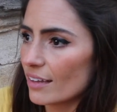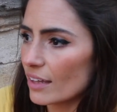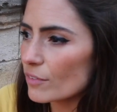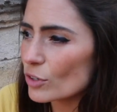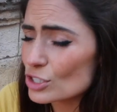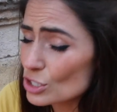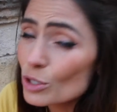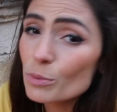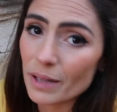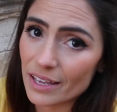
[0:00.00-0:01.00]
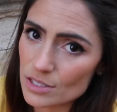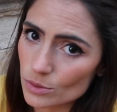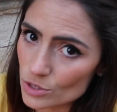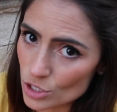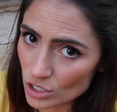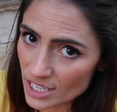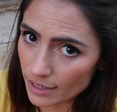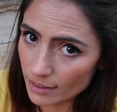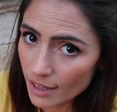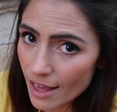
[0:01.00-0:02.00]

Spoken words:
And they've got two players called Zoltan.